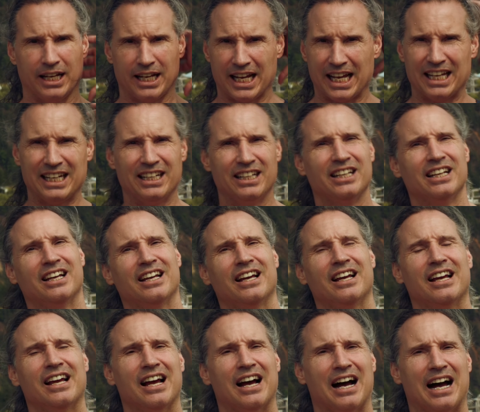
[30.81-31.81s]
And
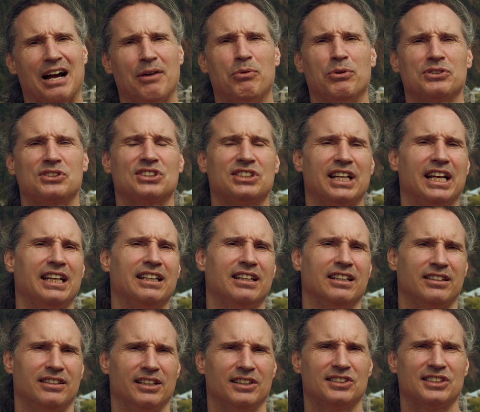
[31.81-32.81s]
I will say
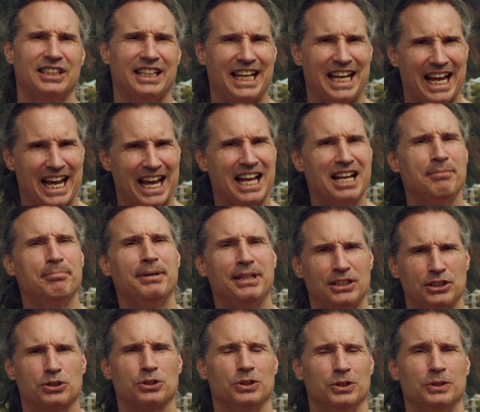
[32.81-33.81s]
that this can be
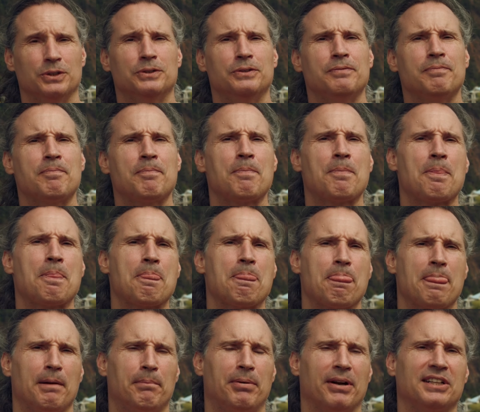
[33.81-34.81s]
true,
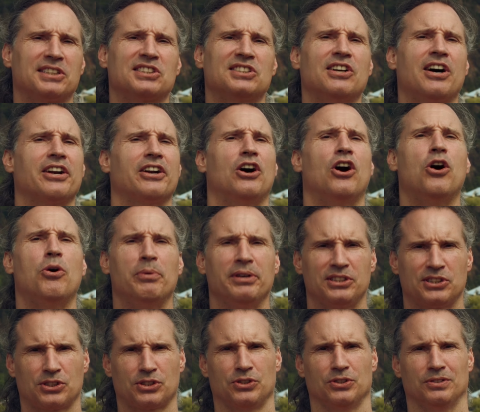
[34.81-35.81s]
but it's not
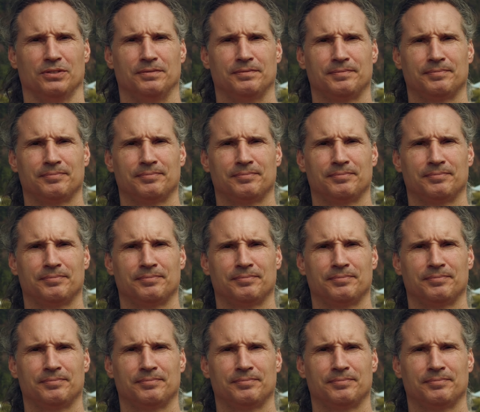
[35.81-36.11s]
always true.